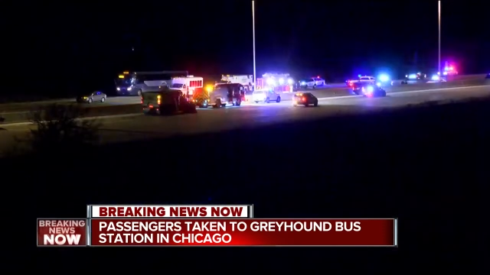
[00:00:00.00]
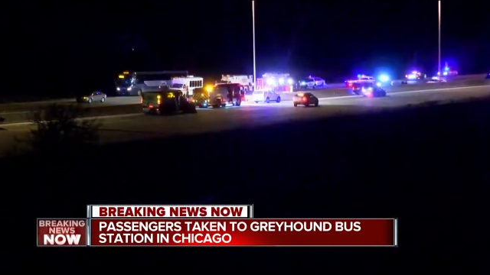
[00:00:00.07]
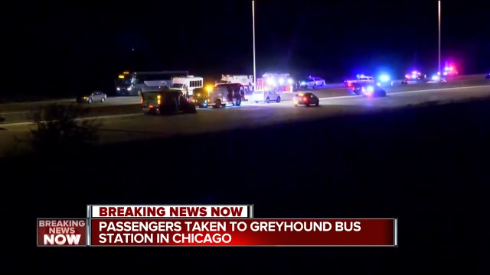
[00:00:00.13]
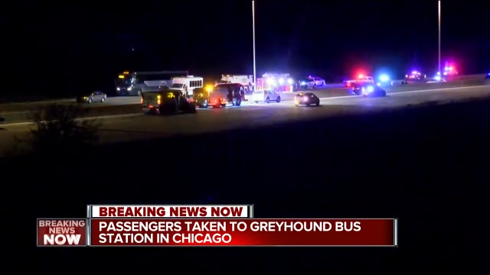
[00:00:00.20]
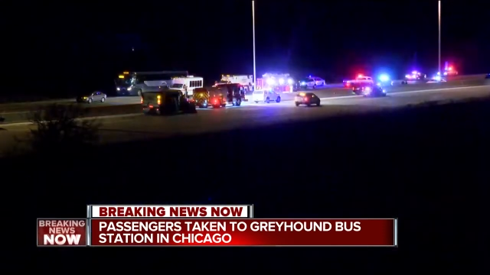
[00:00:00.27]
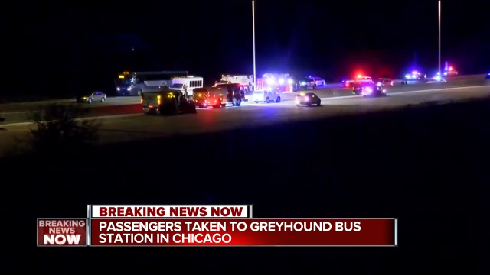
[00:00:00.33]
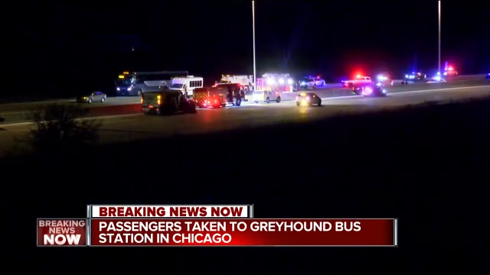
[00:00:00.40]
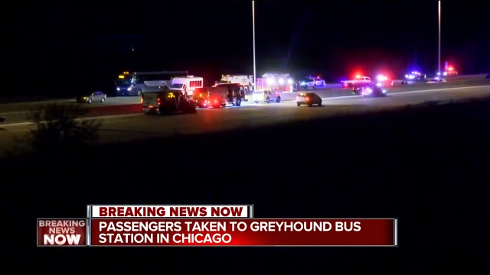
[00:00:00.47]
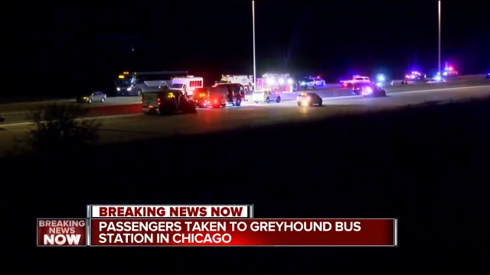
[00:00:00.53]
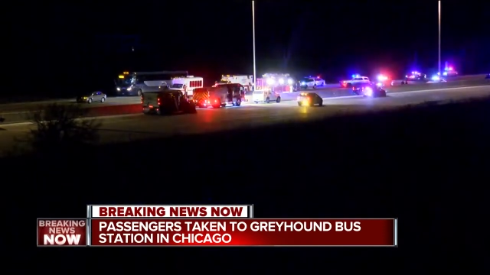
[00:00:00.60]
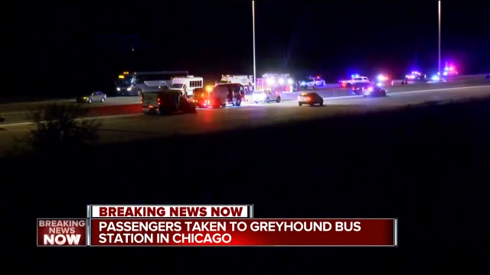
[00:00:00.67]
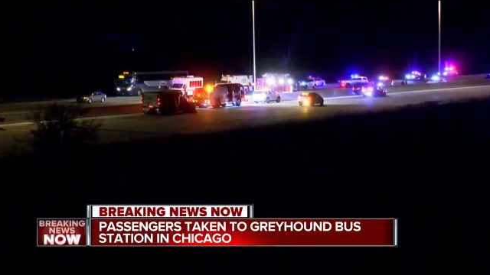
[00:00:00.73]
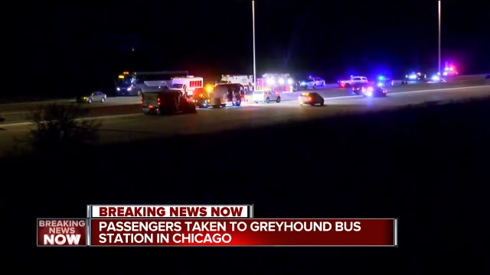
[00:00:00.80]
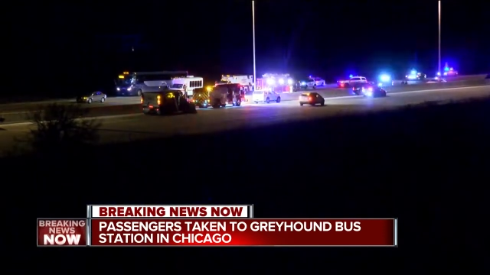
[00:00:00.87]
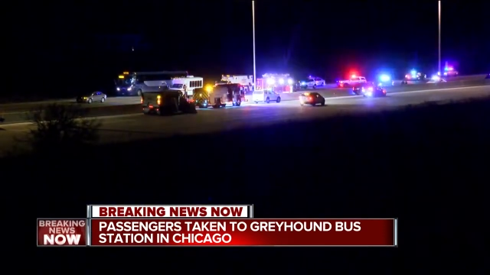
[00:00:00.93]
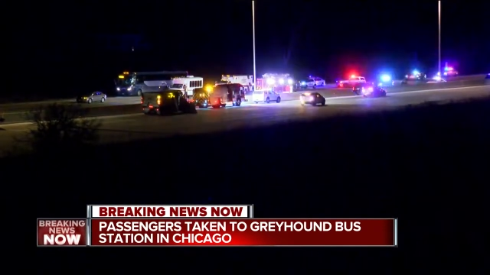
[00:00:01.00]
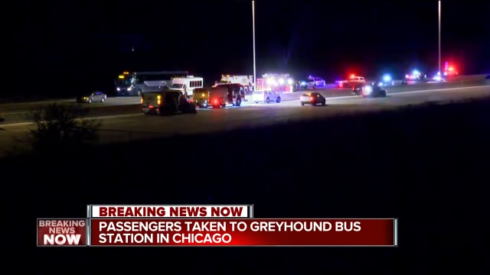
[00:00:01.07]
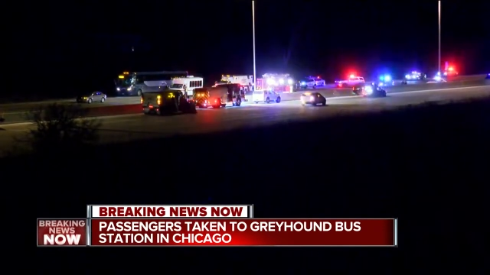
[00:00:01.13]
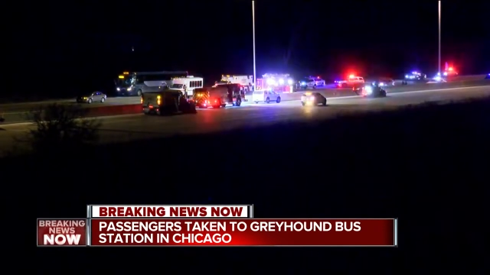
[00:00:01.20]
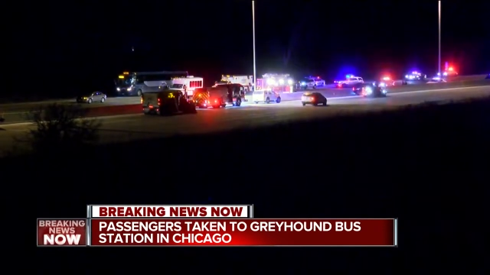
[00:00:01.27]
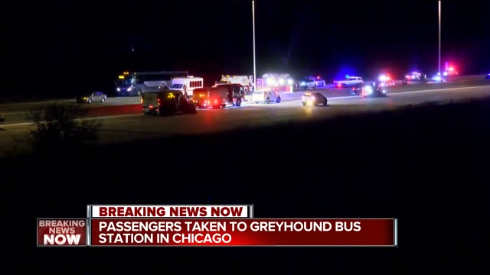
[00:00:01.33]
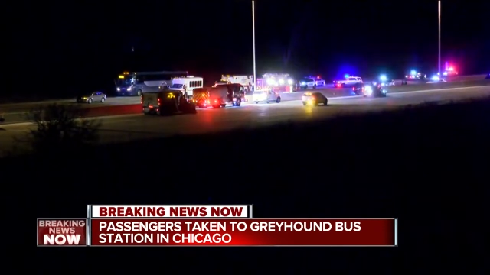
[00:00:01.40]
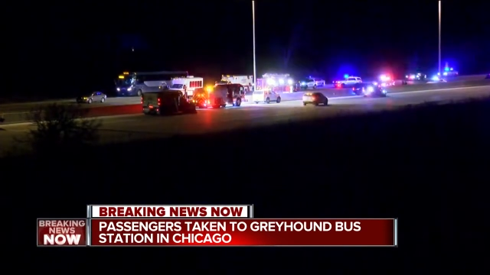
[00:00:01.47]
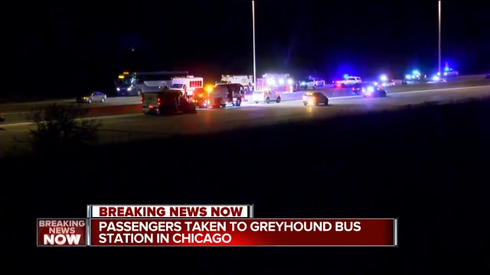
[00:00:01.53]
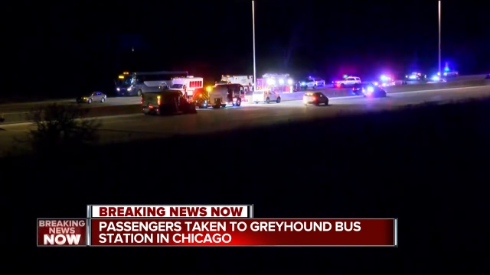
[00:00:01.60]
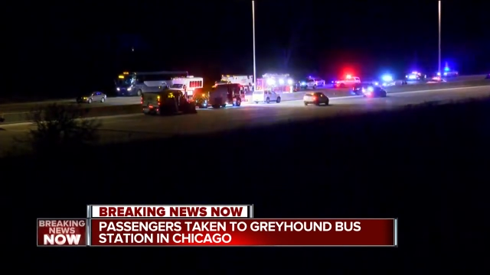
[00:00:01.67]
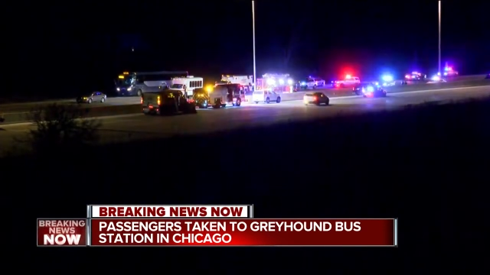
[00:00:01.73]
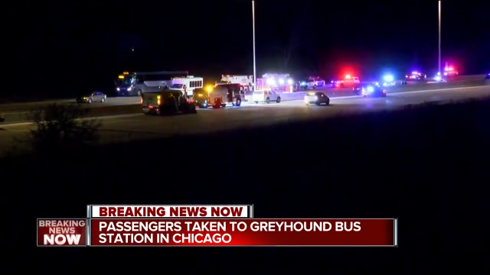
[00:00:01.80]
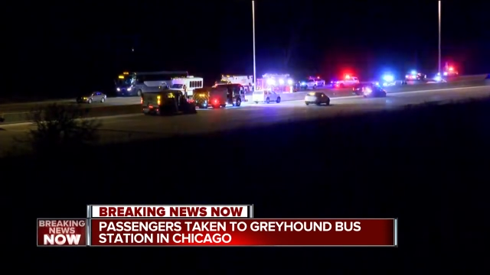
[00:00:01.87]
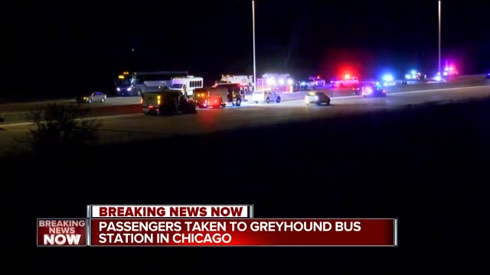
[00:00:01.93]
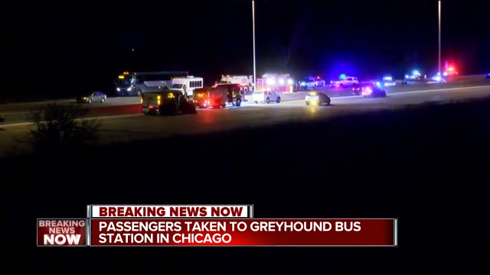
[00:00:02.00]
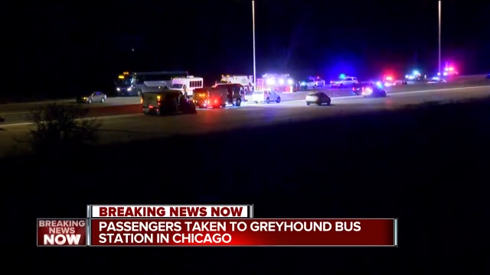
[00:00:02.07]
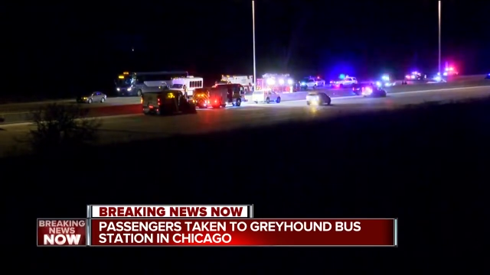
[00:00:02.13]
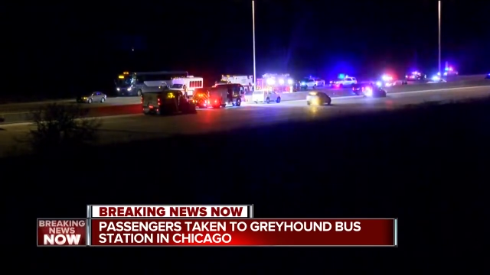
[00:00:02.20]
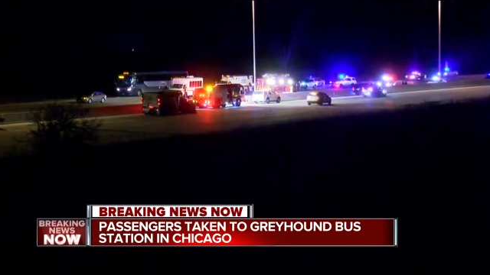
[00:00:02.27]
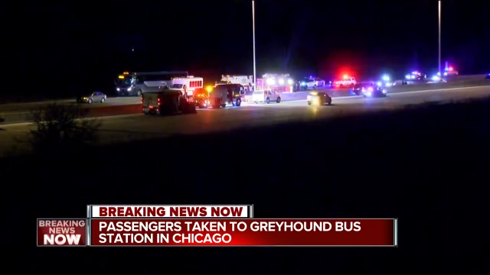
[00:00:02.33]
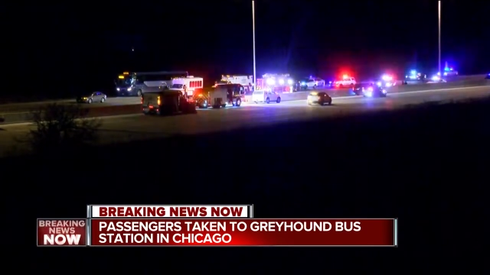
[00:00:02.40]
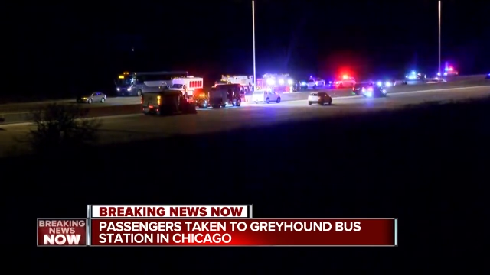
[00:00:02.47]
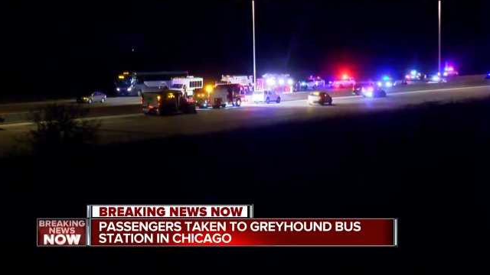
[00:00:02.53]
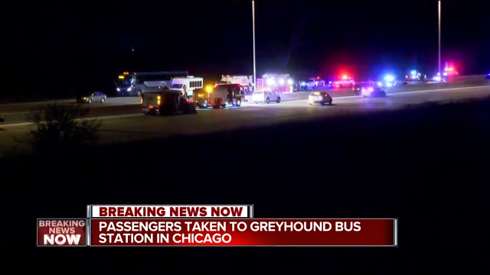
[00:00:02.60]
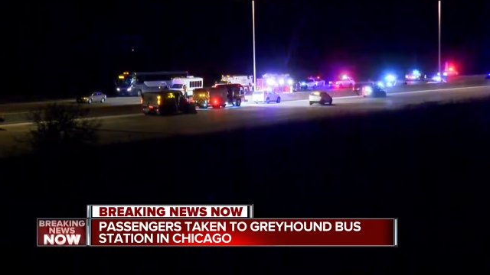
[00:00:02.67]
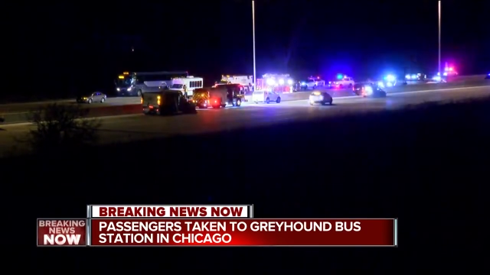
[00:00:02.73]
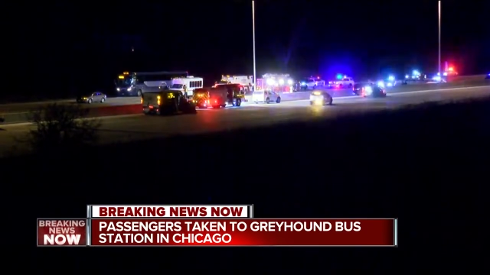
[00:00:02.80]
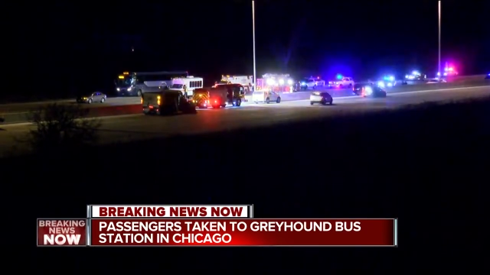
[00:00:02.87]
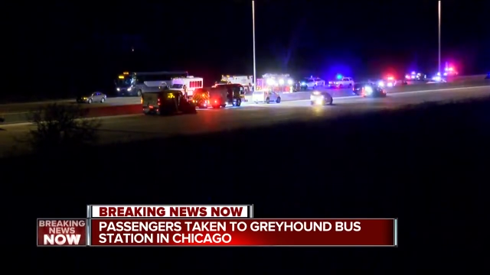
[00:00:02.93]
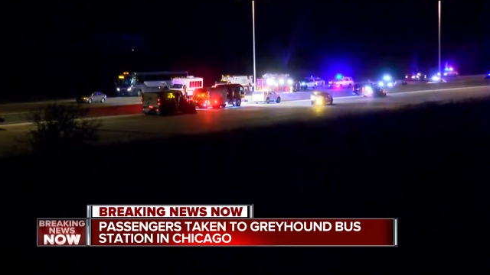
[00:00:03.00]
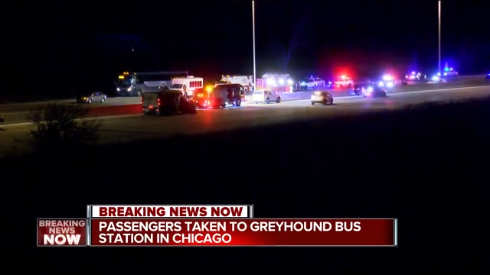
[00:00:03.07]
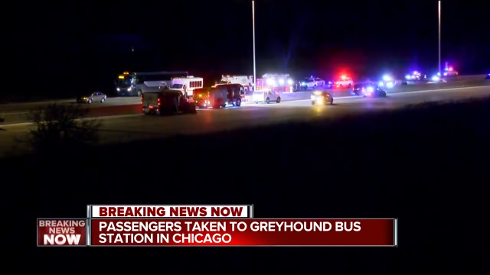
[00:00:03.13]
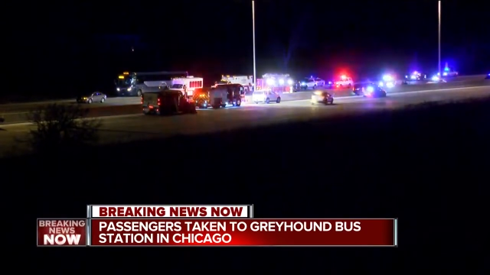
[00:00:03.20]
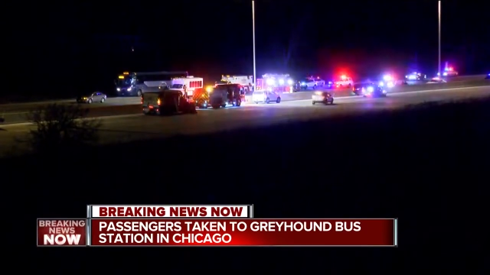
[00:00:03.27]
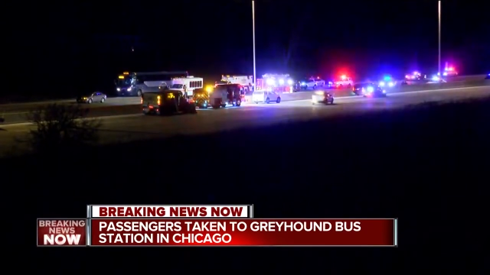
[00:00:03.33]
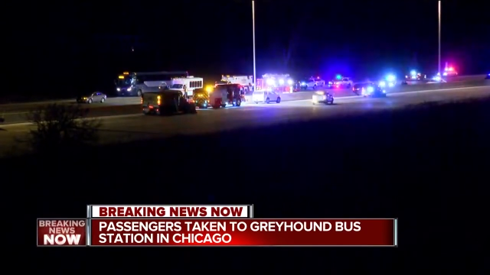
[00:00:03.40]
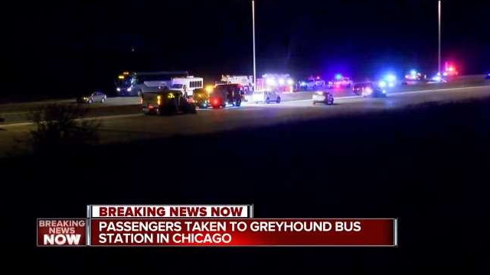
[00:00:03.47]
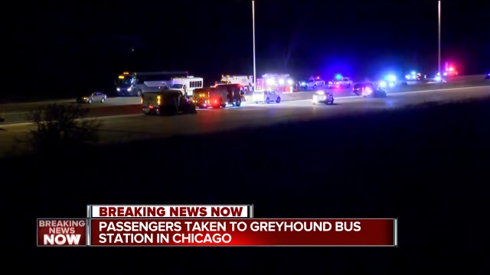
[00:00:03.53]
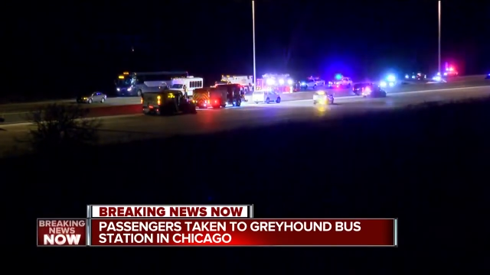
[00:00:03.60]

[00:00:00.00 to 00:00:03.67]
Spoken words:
(no speaker visible)